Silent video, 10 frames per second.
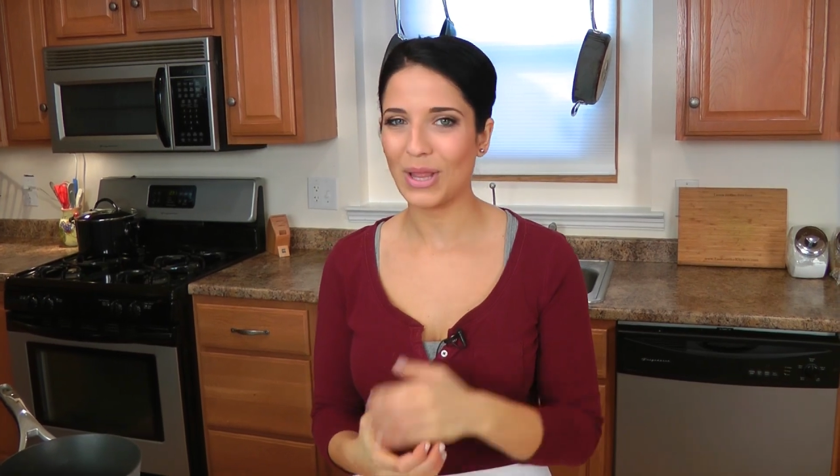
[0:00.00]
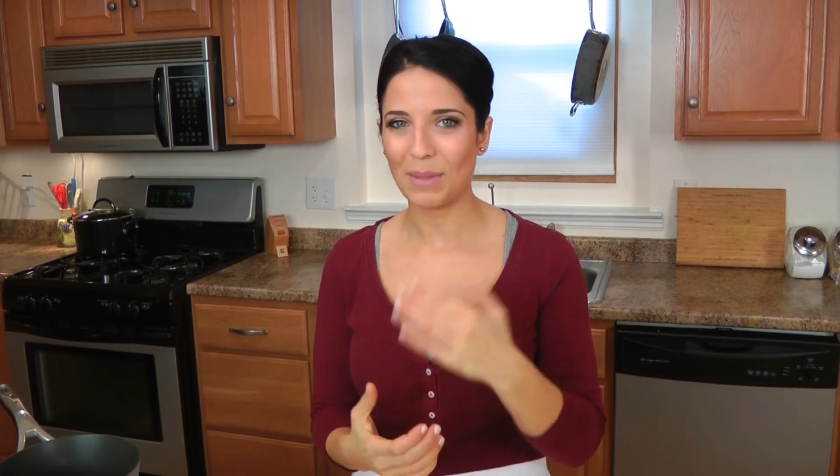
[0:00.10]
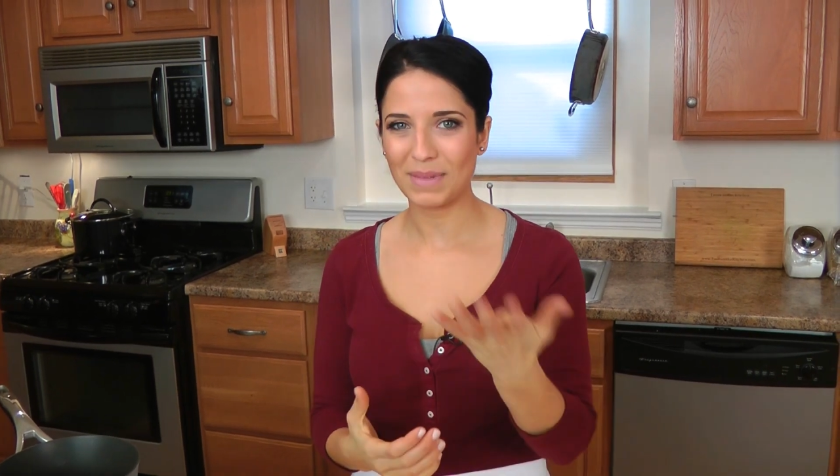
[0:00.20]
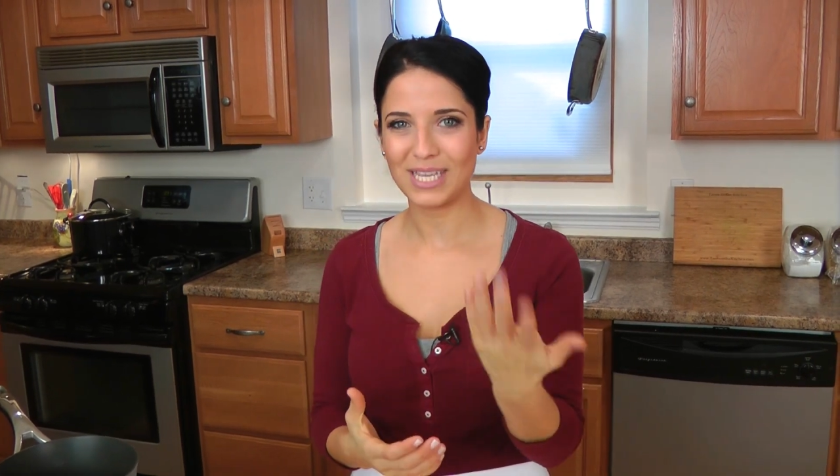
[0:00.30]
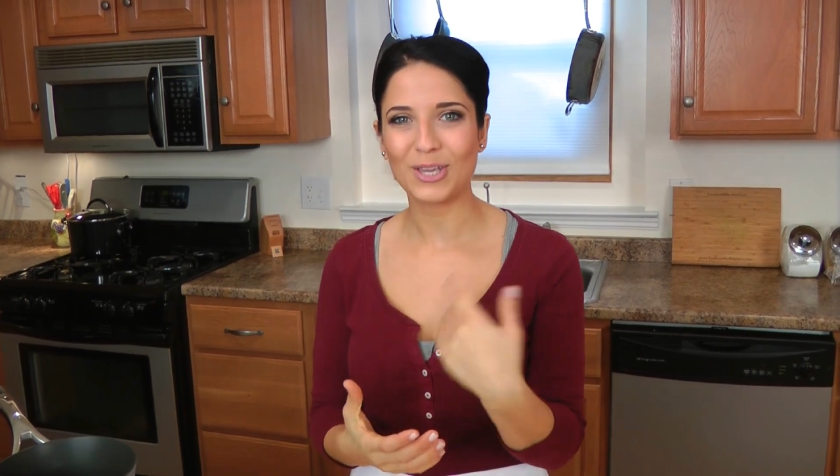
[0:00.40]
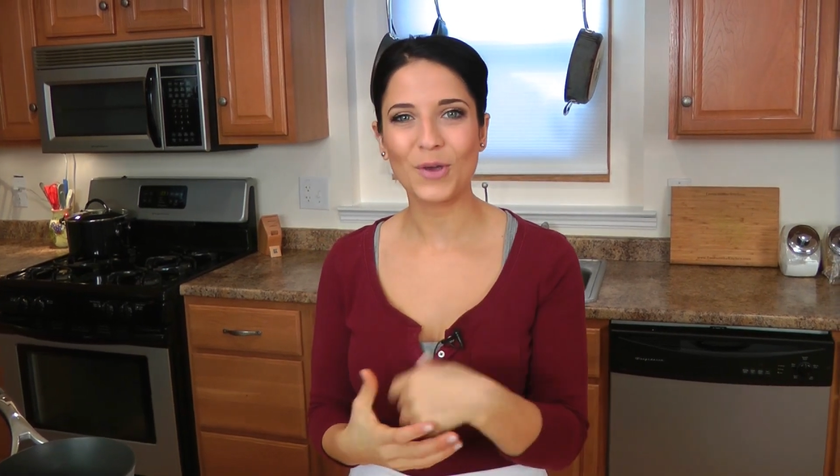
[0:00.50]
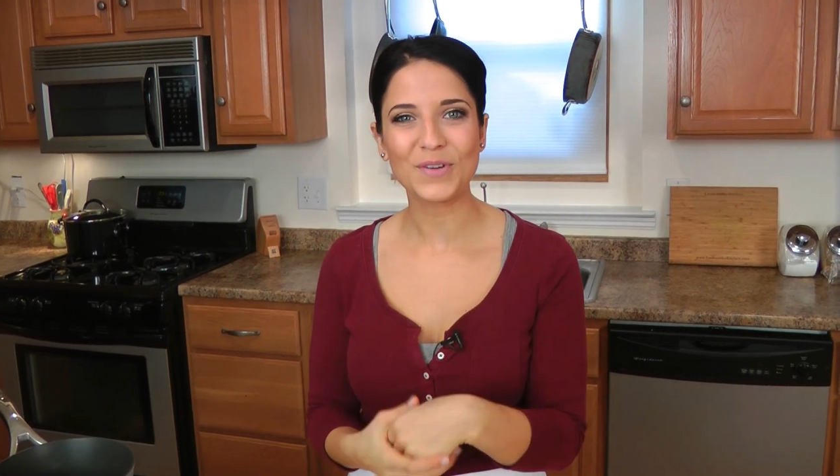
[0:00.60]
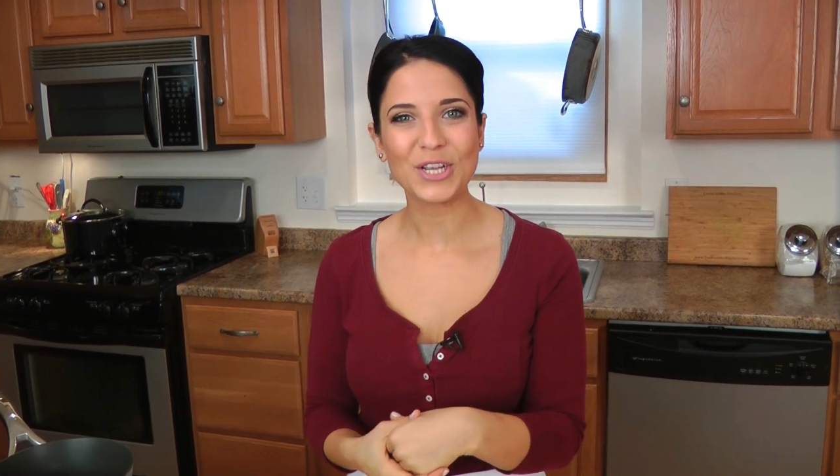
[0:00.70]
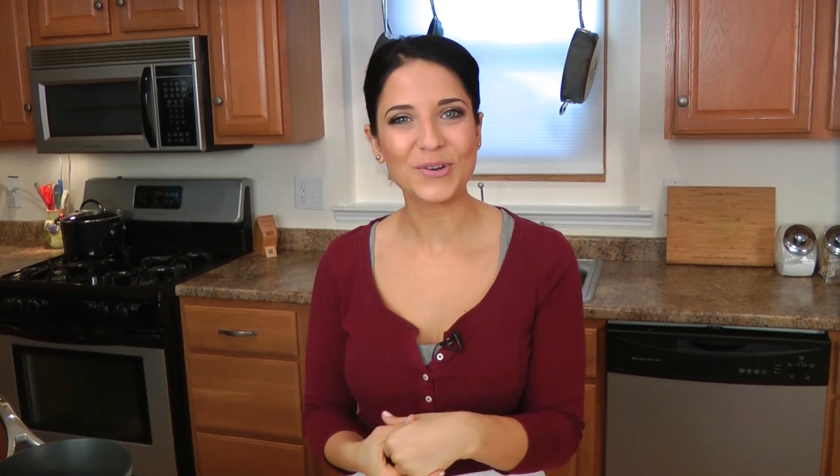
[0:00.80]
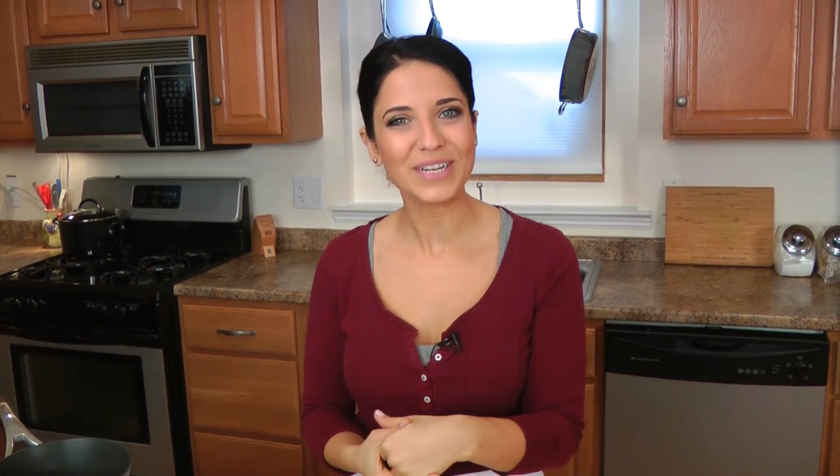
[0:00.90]
so let me take you
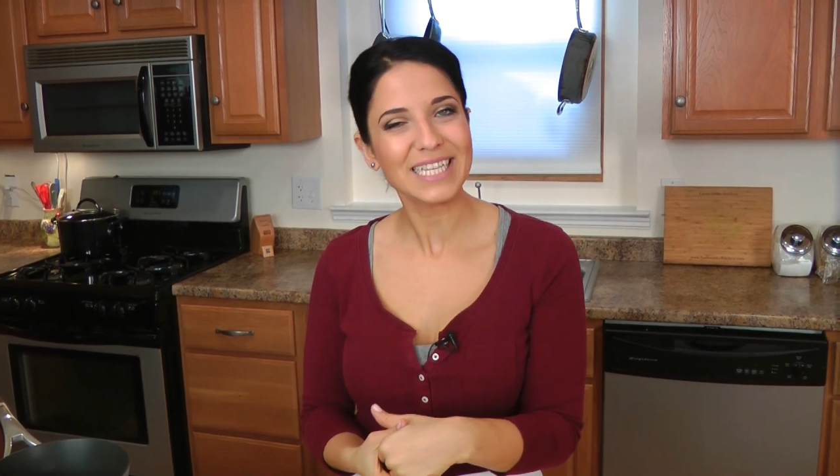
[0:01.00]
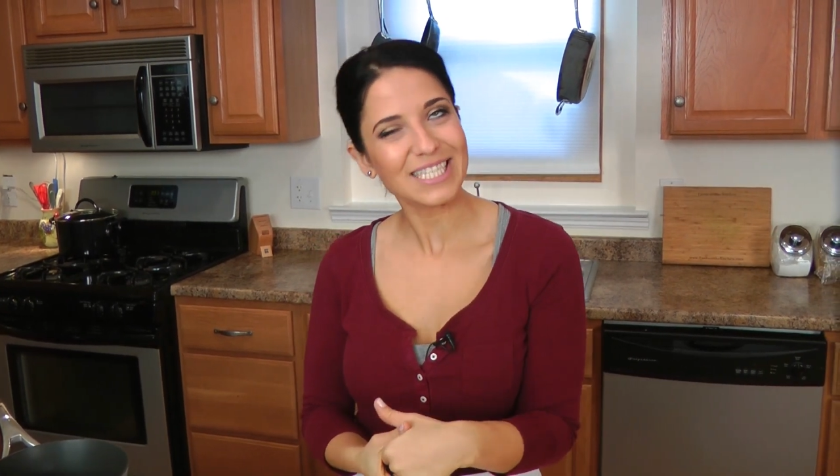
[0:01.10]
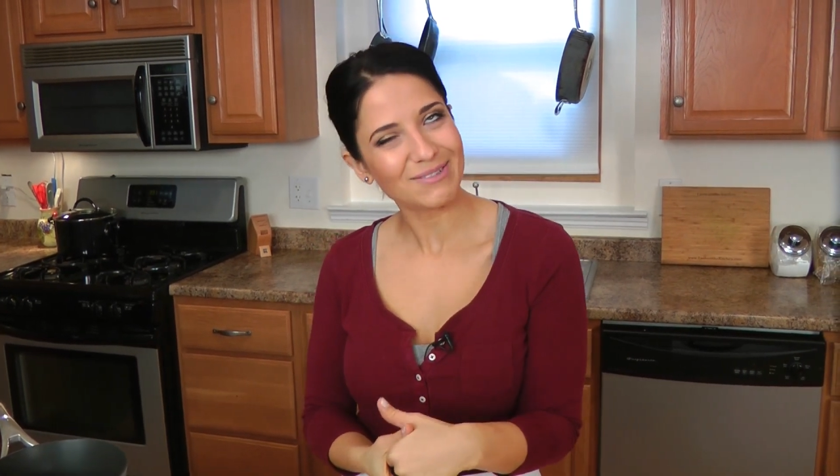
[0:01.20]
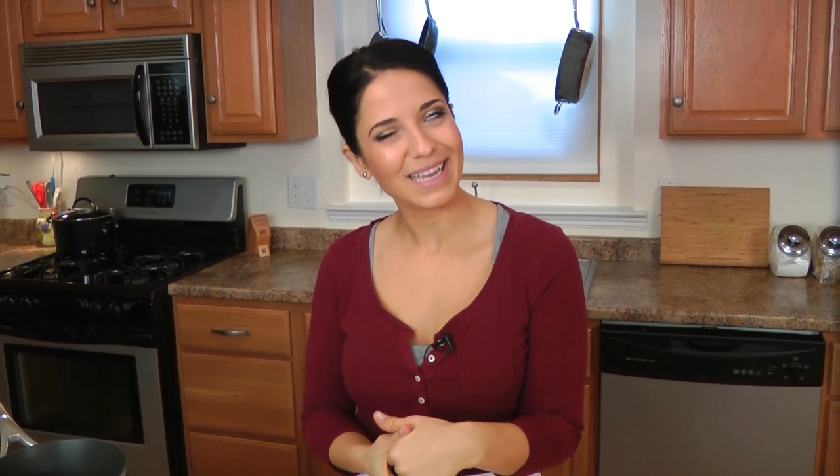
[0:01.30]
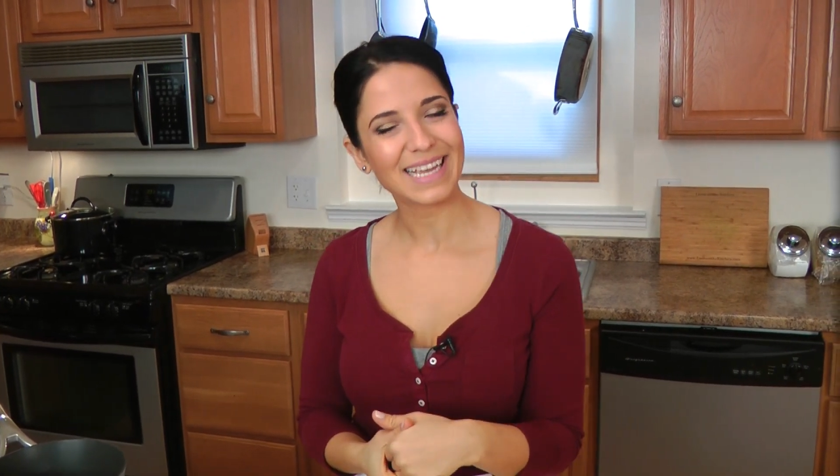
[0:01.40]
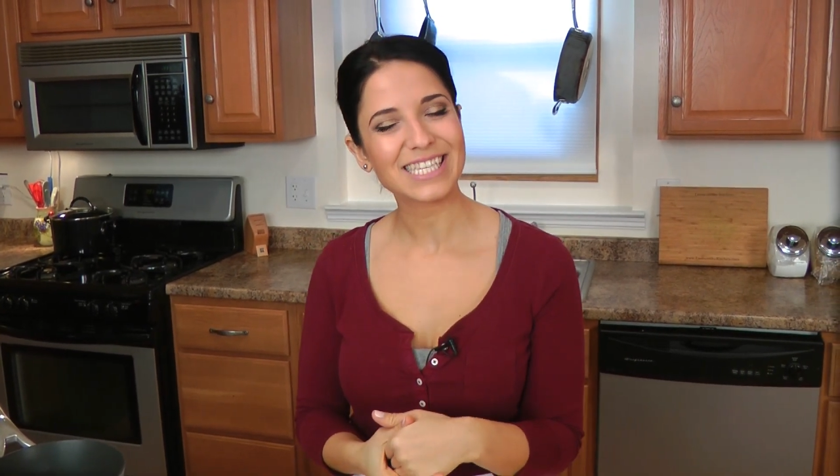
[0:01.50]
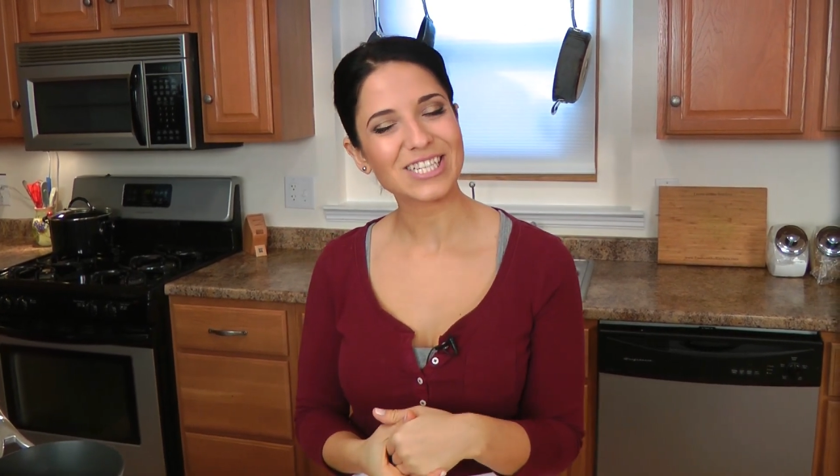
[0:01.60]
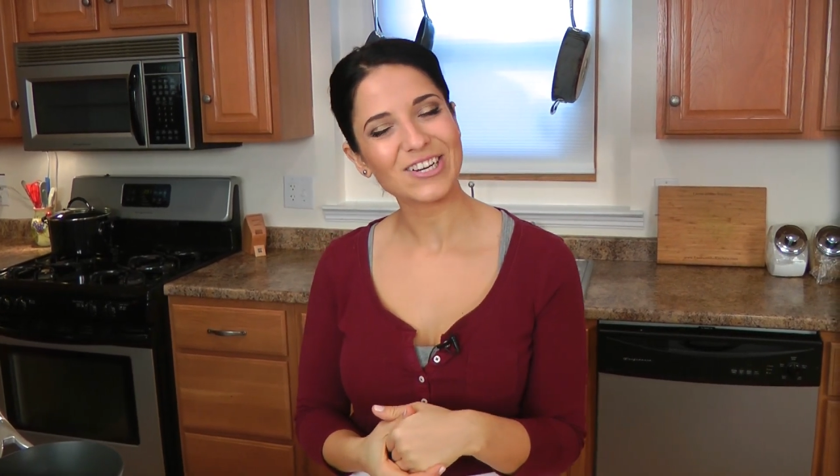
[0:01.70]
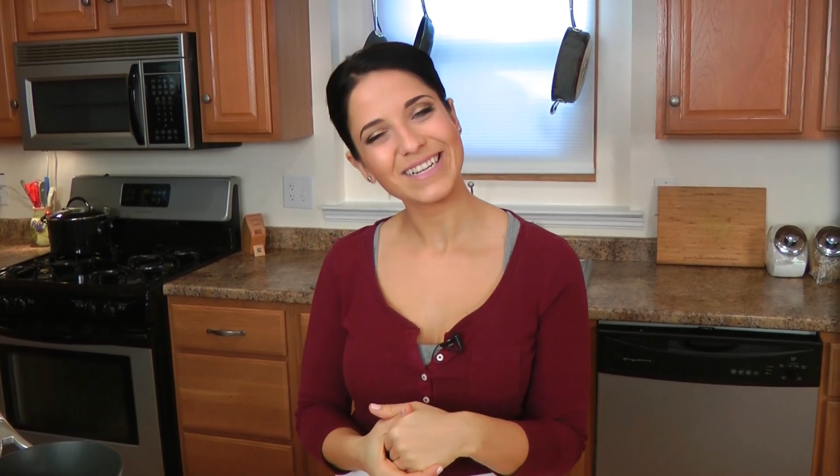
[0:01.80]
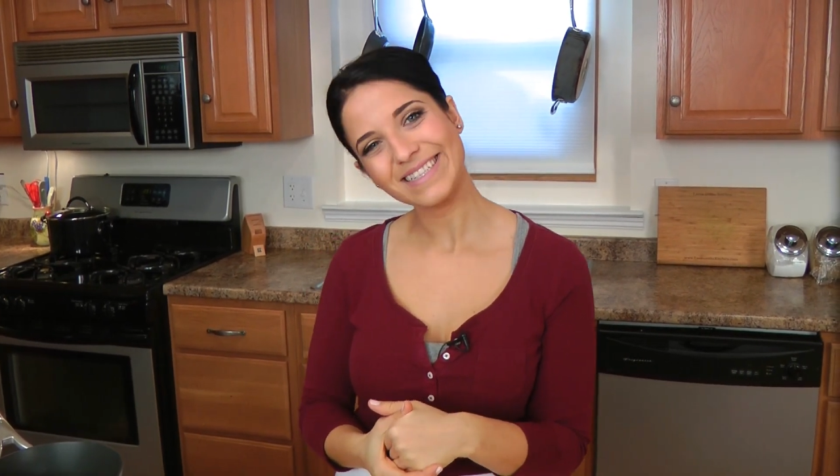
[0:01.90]
over the ingredients so you can get
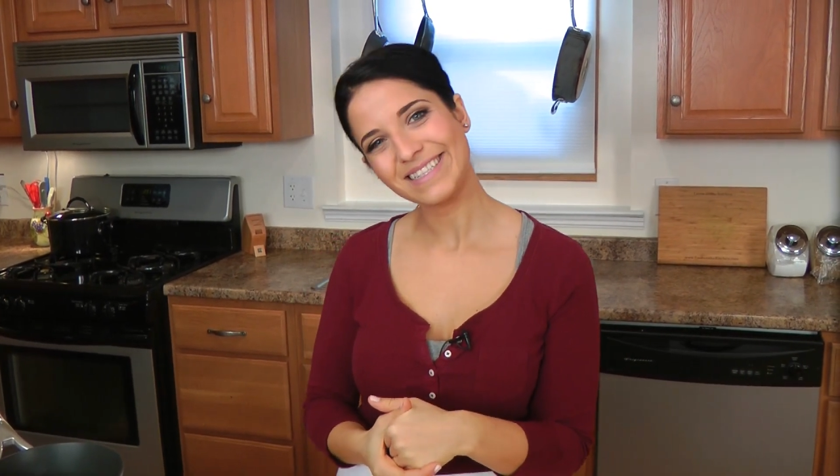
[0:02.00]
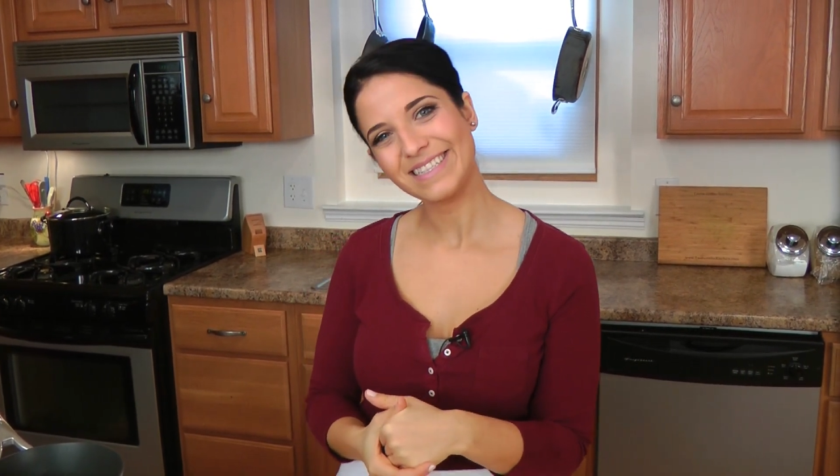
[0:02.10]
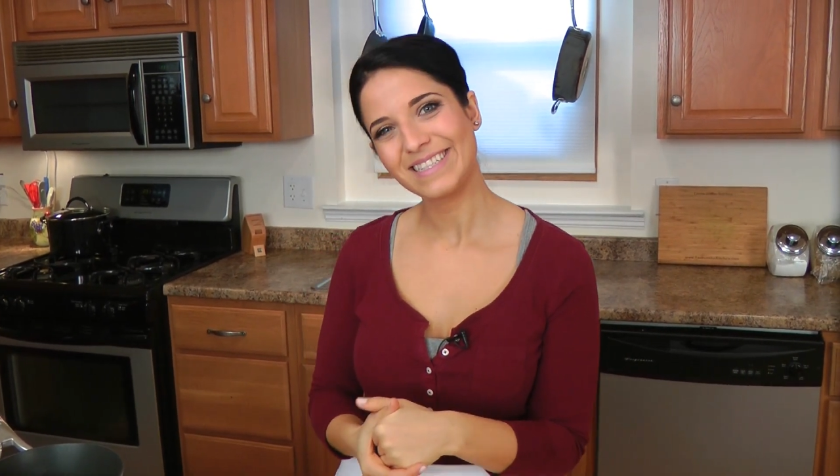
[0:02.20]
started.